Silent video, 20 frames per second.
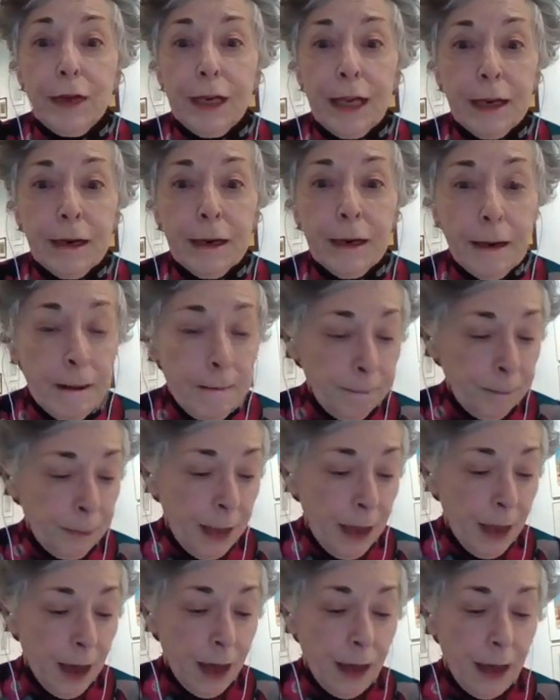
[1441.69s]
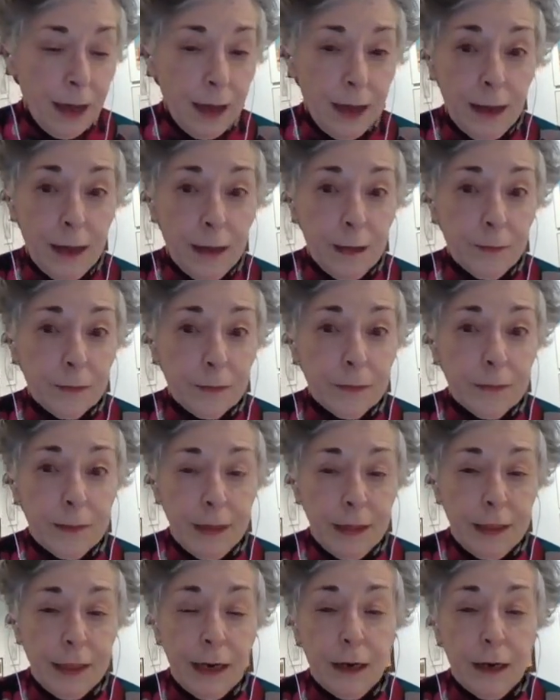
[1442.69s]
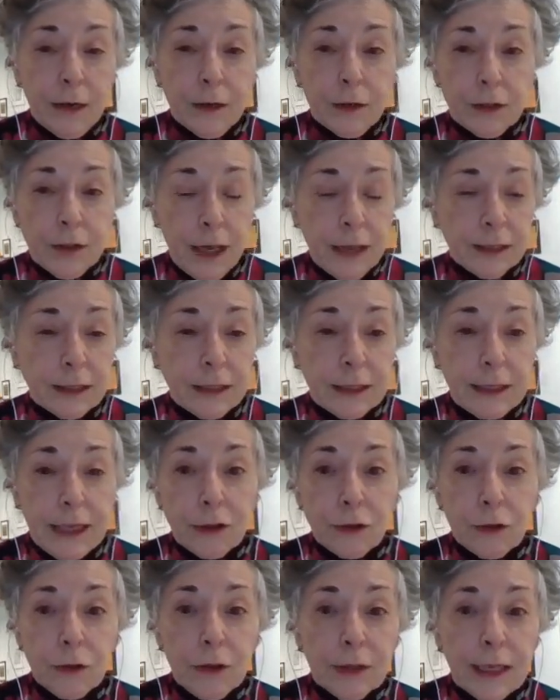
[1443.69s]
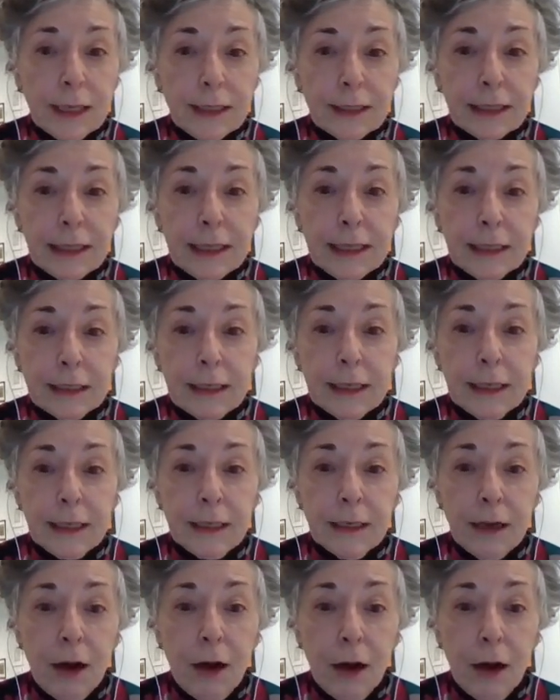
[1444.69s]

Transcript: in. Um, there's a schedule that's listed